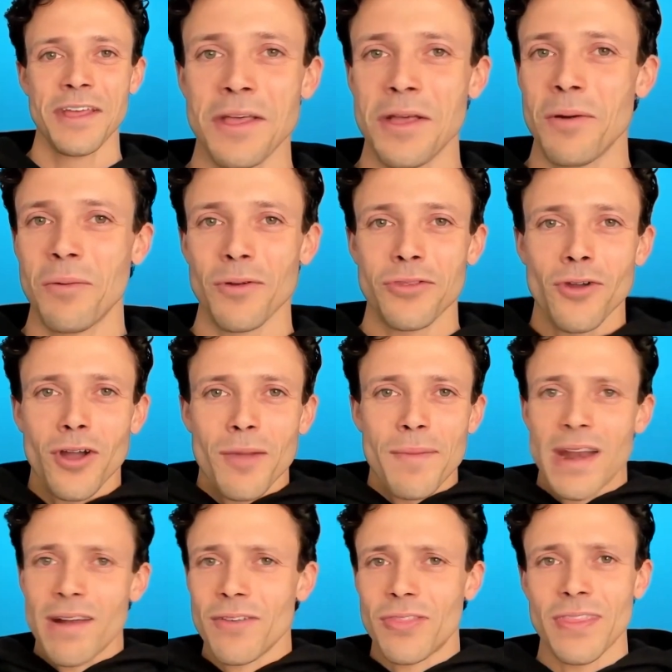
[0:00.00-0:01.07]
We'll talk about
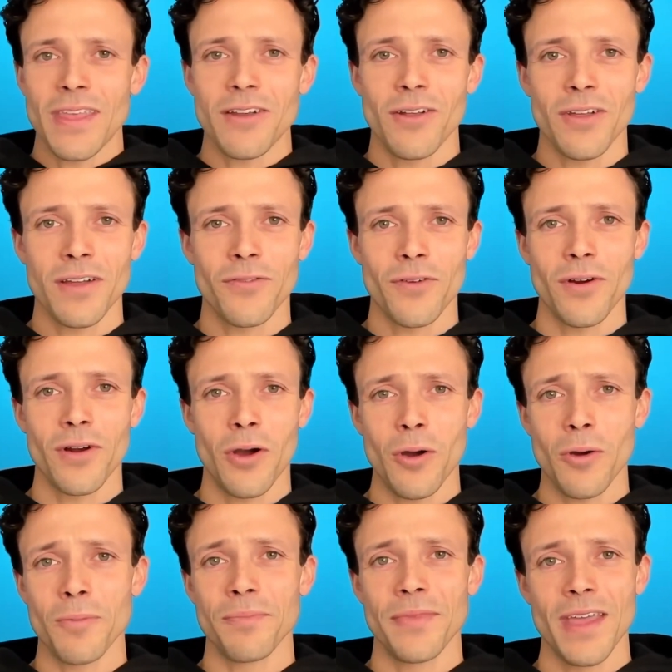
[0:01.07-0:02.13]
everything that you're looking for at
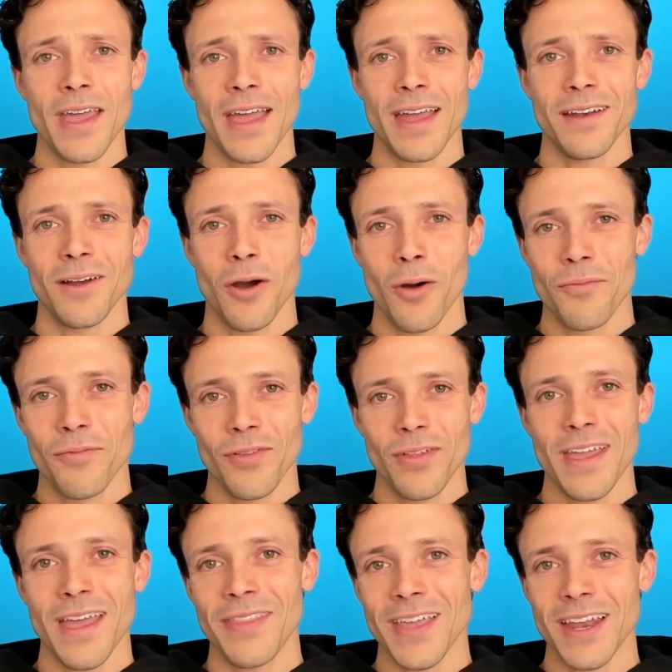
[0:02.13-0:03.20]
home. And hopefully
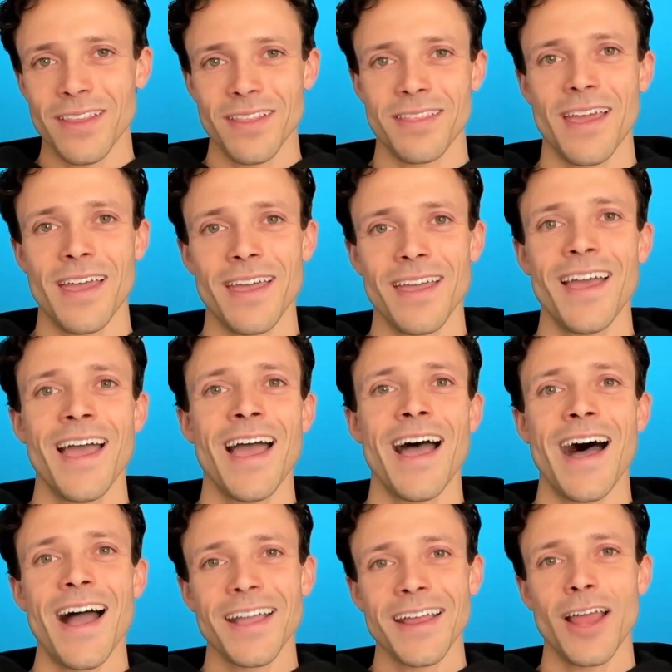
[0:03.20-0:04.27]
at the end of the day,
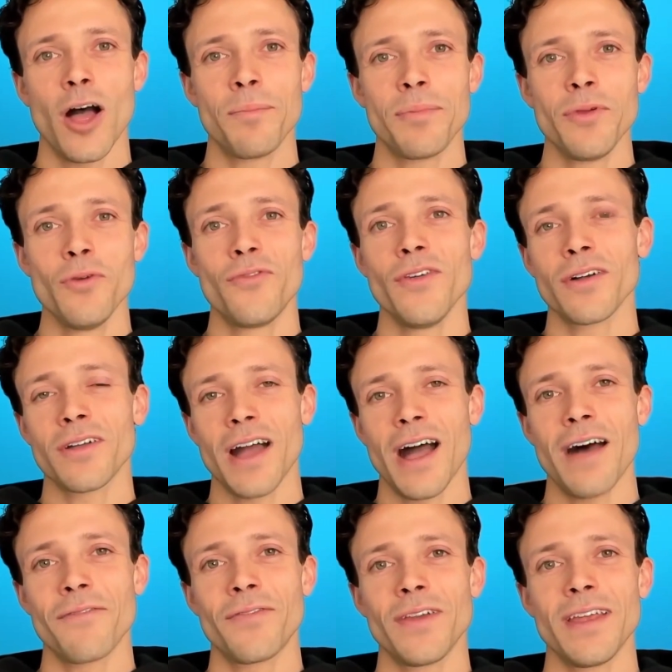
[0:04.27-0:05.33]
I can help you feel
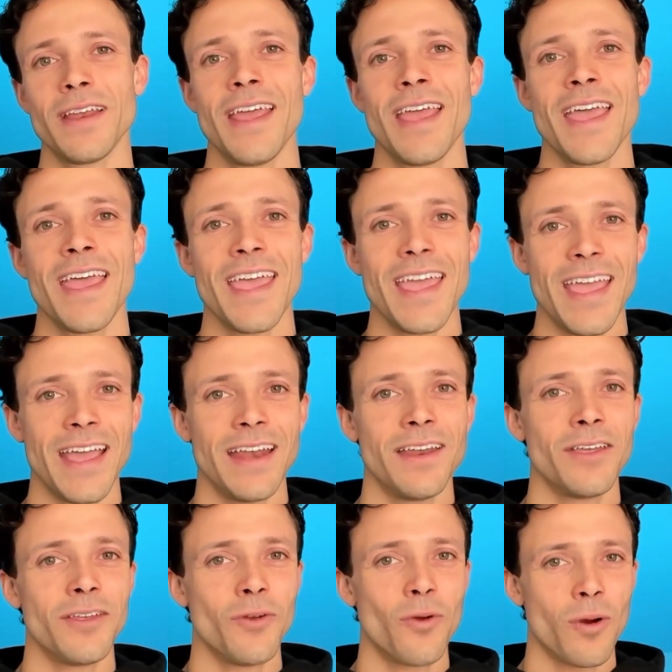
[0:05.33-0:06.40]
confident in
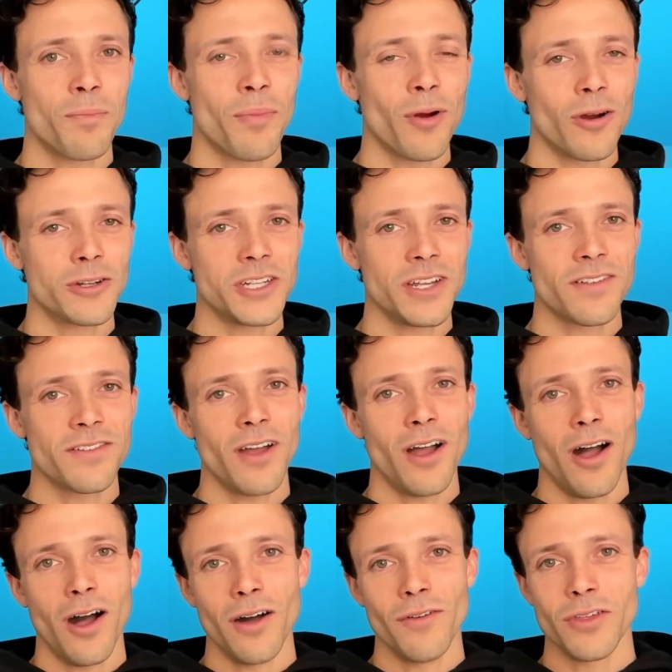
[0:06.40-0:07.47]
your purchase
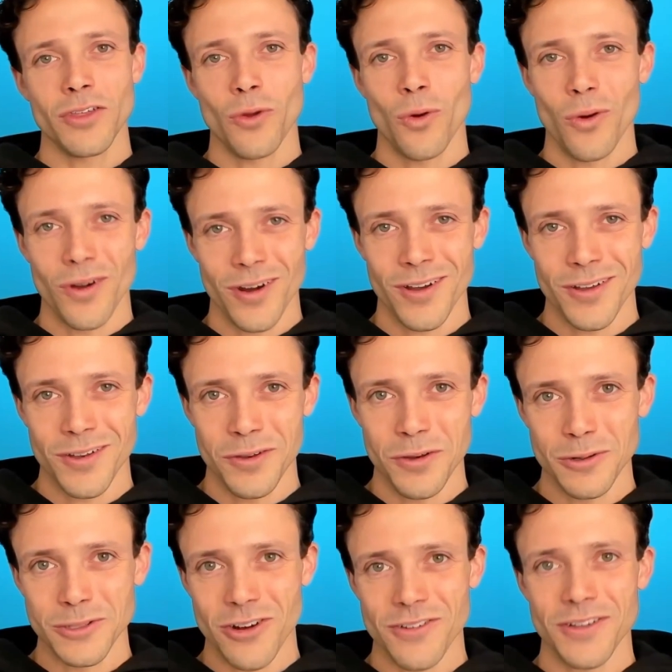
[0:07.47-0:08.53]
of your New
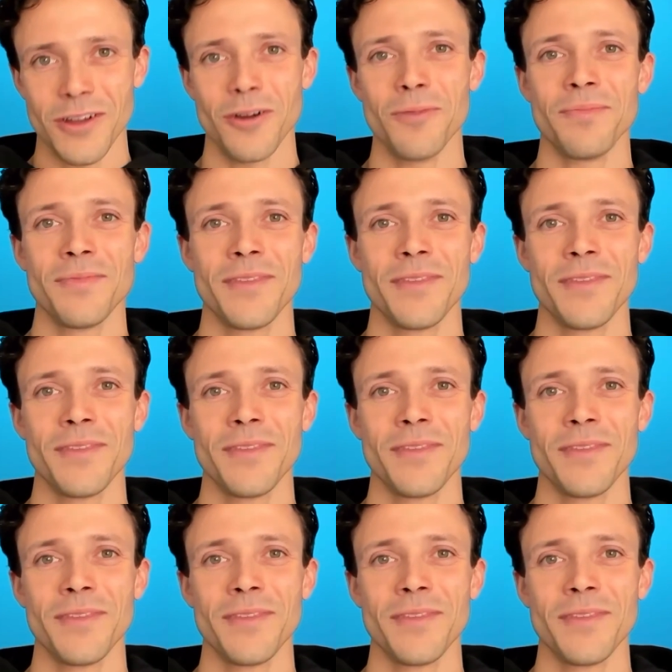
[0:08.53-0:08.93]
Jersey home.